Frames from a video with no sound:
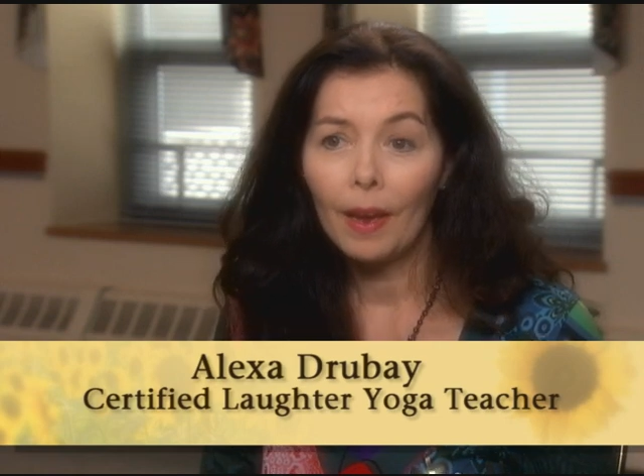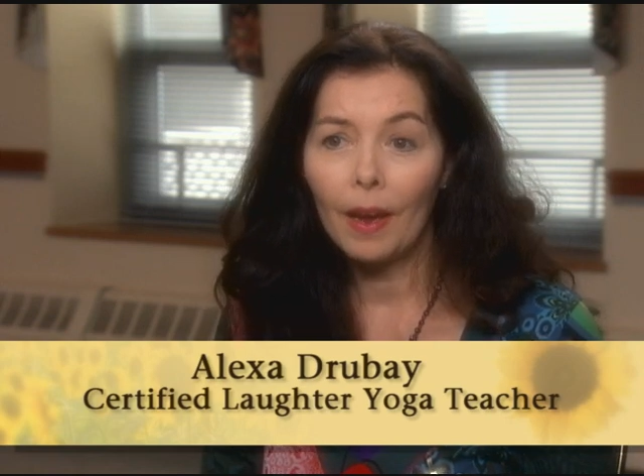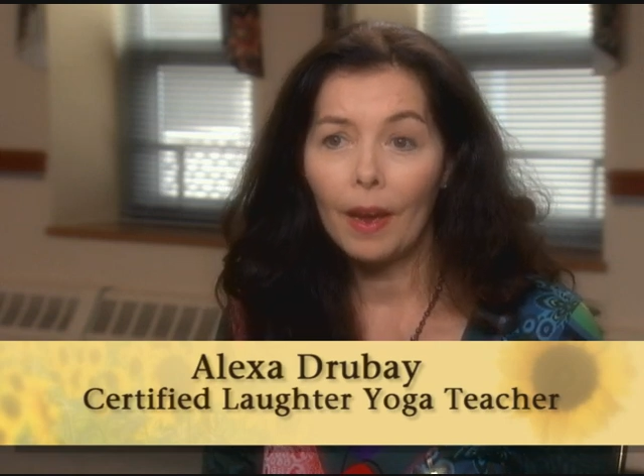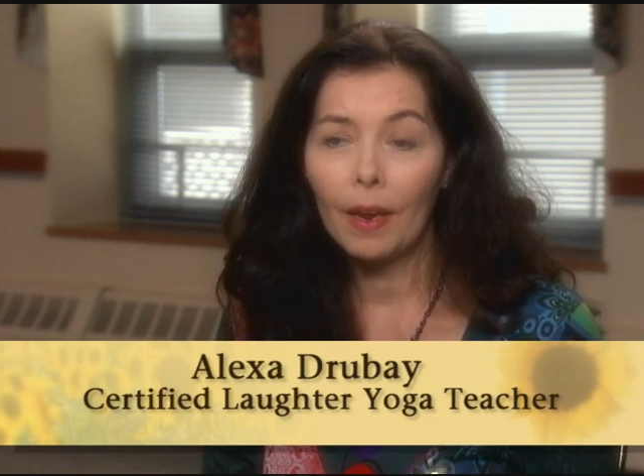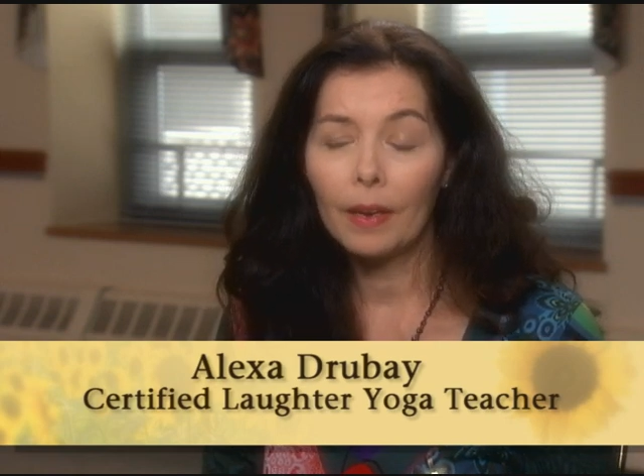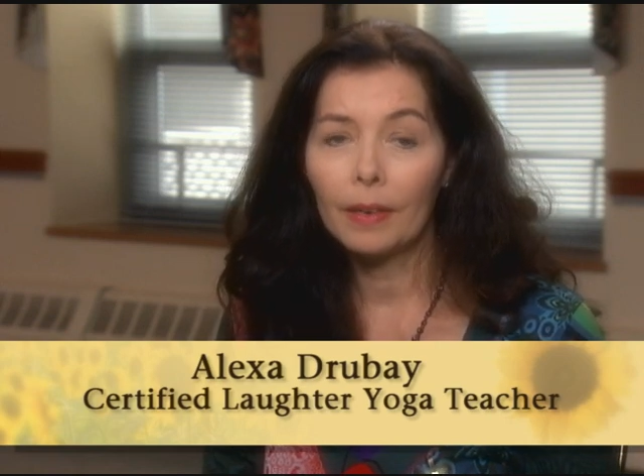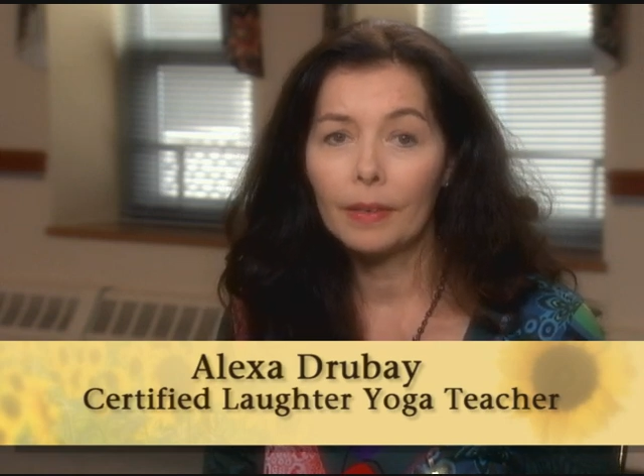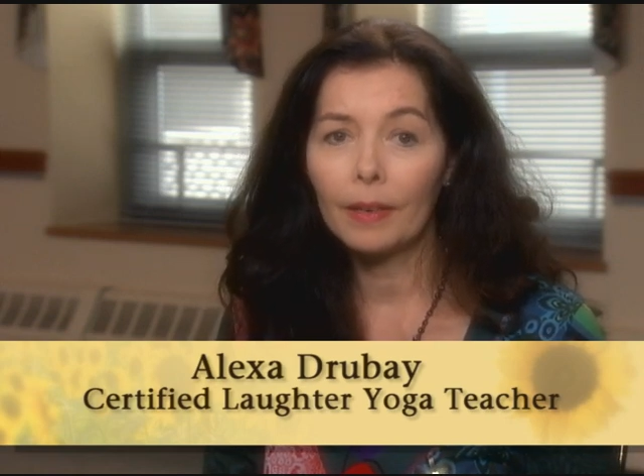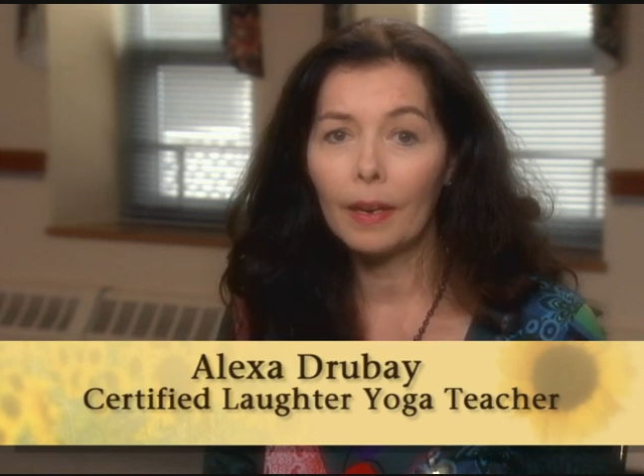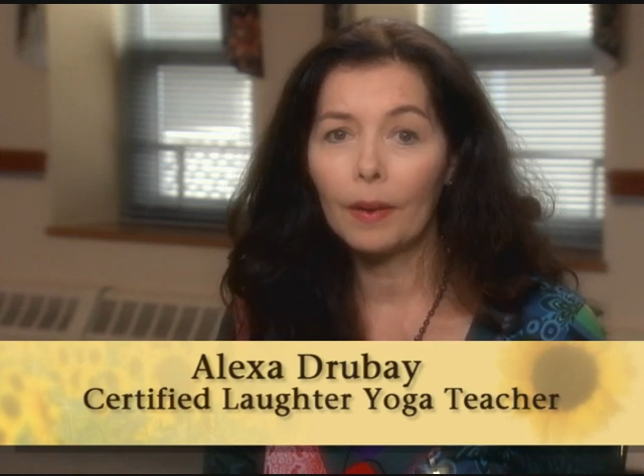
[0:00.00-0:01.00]

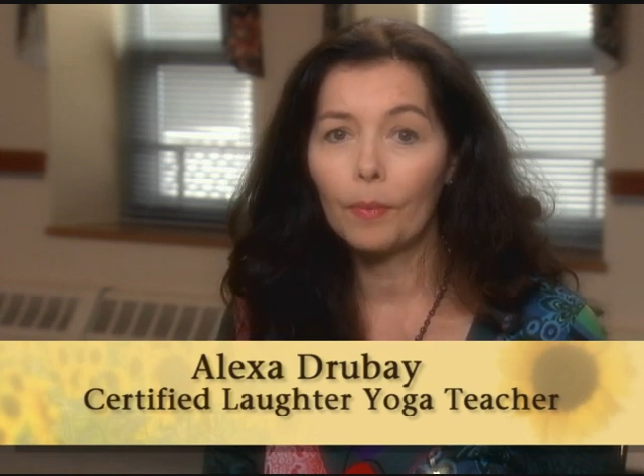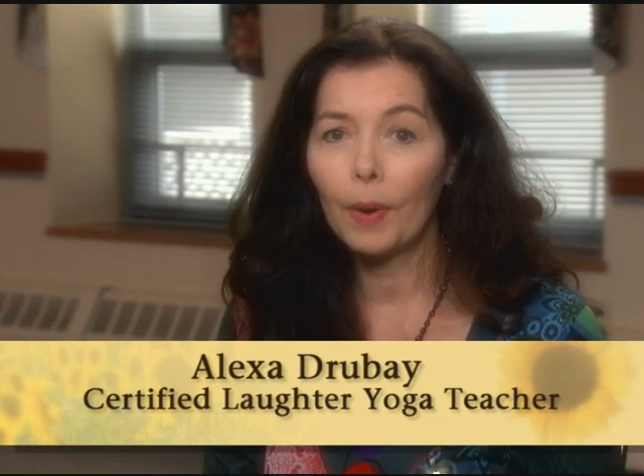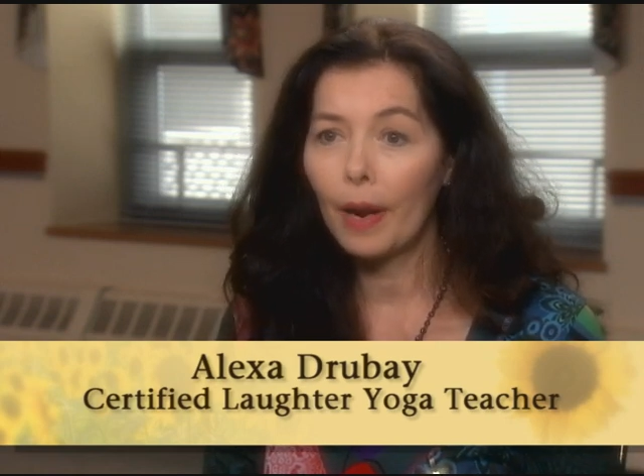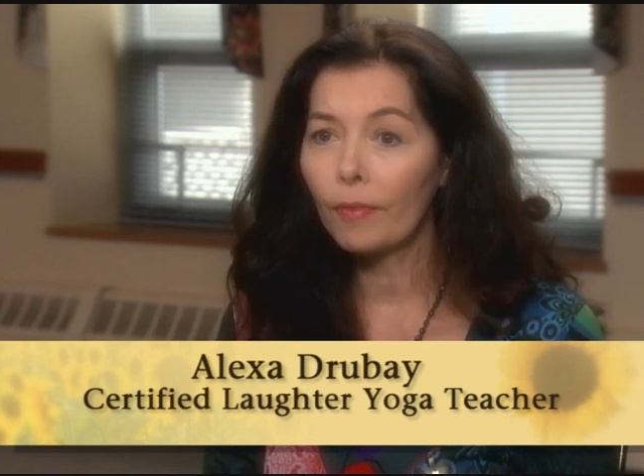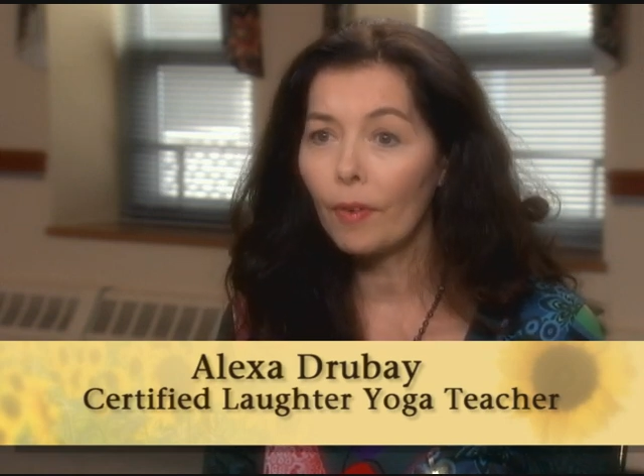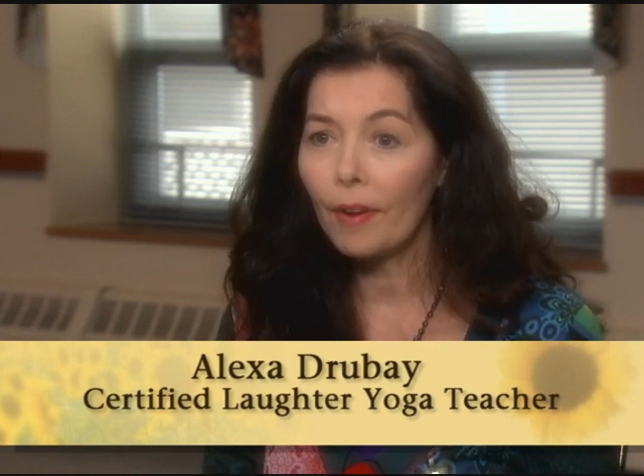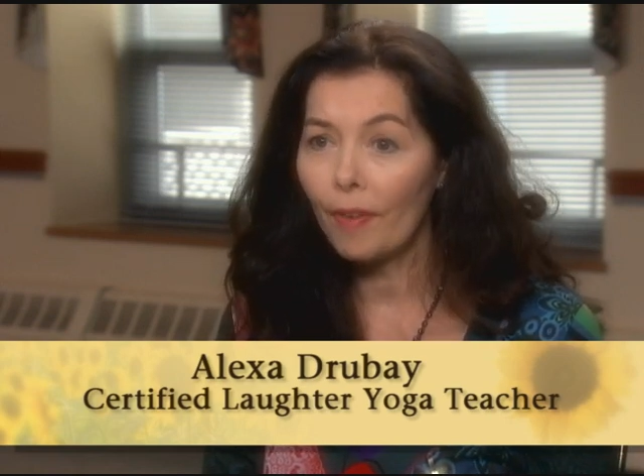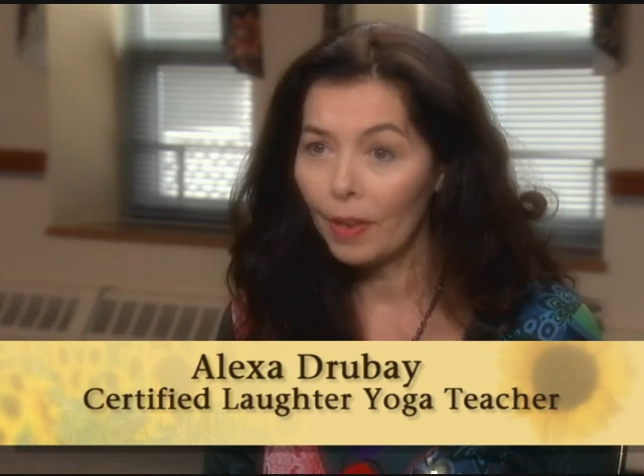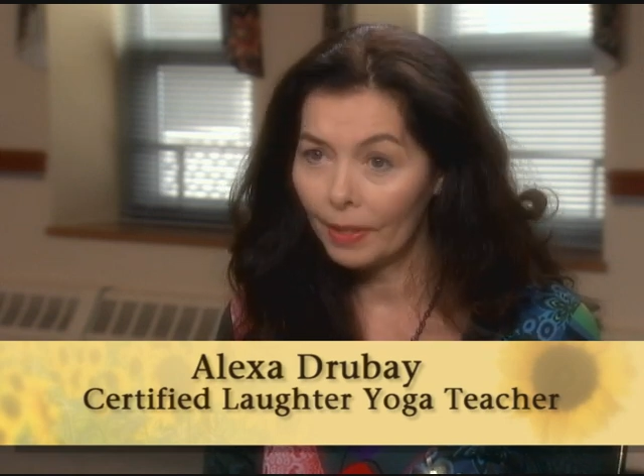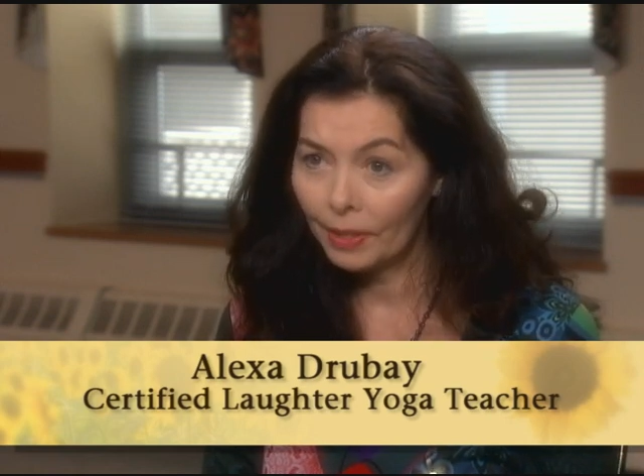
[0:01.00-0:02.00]
And wherever I
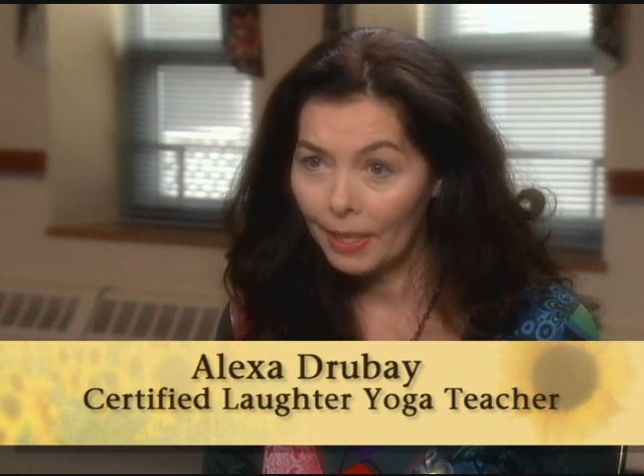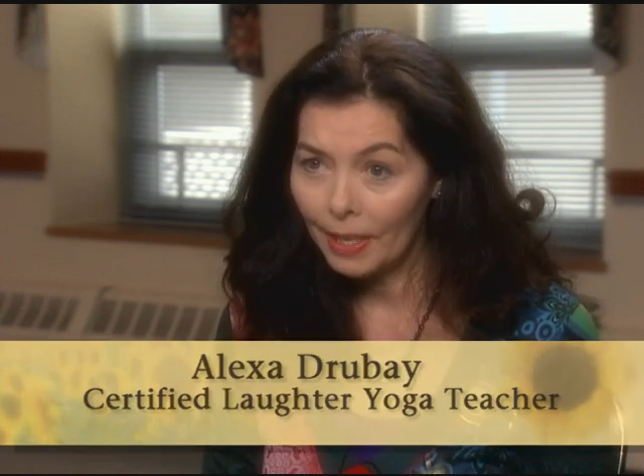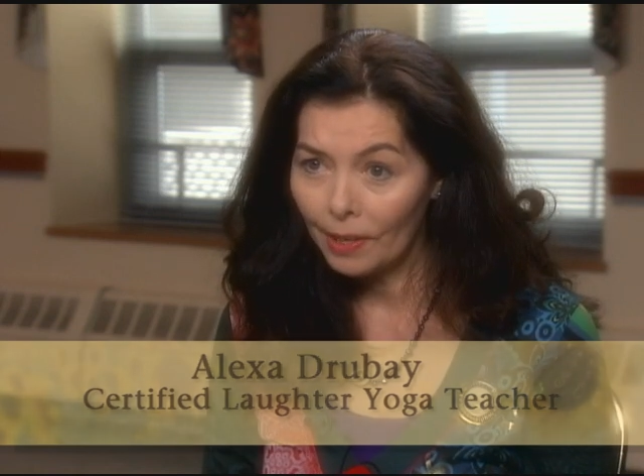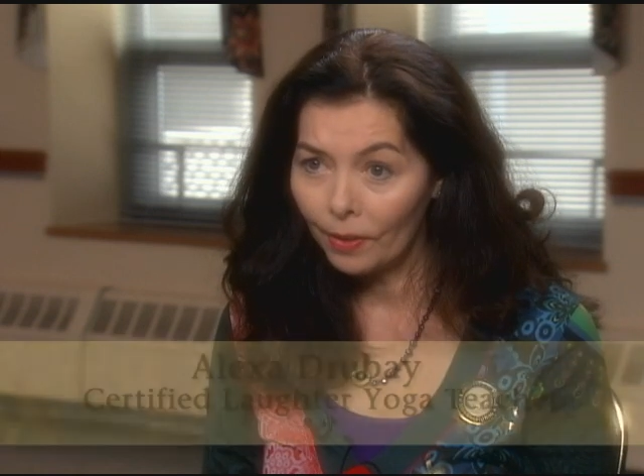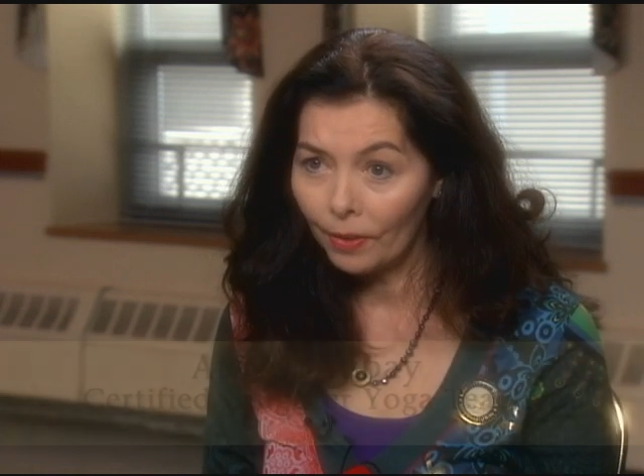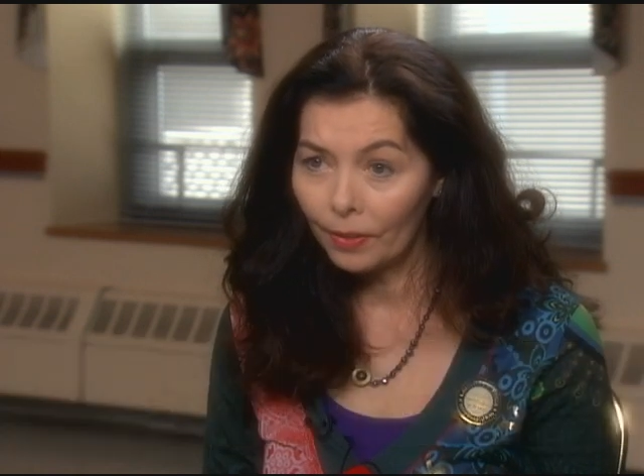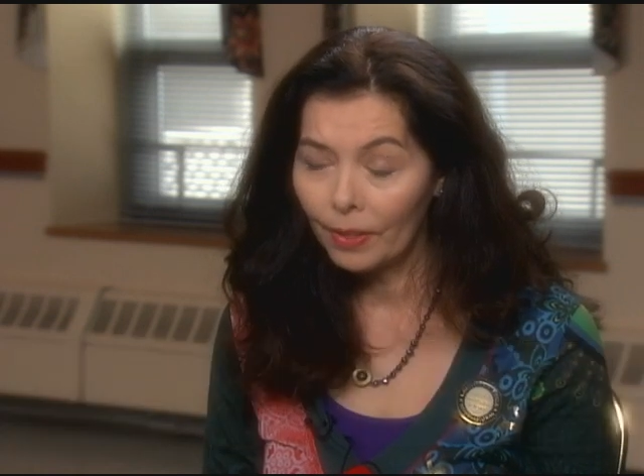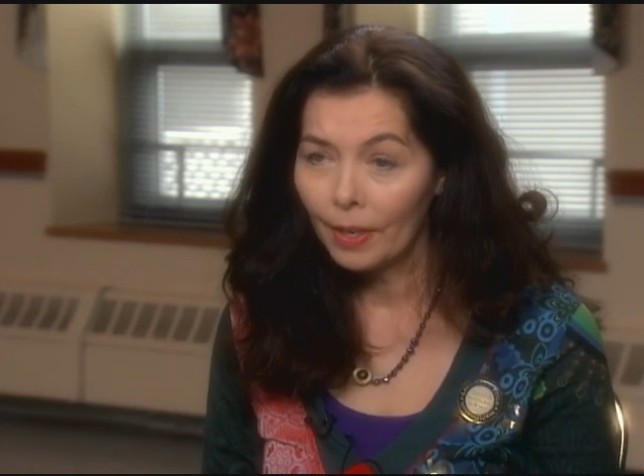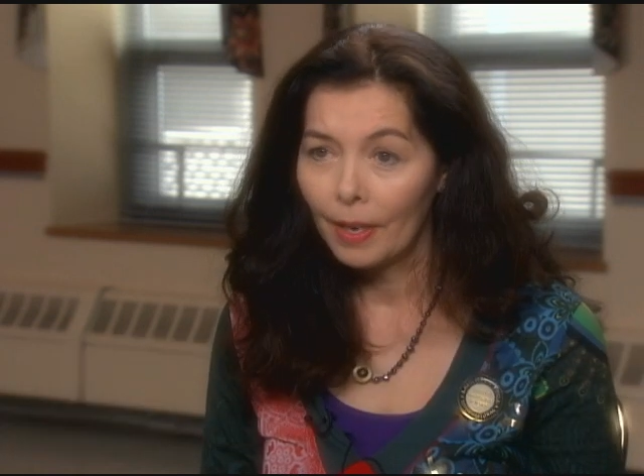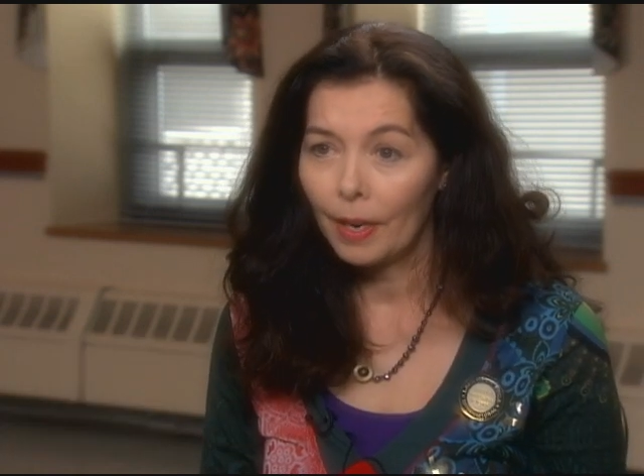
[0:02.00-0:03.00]
volunteered,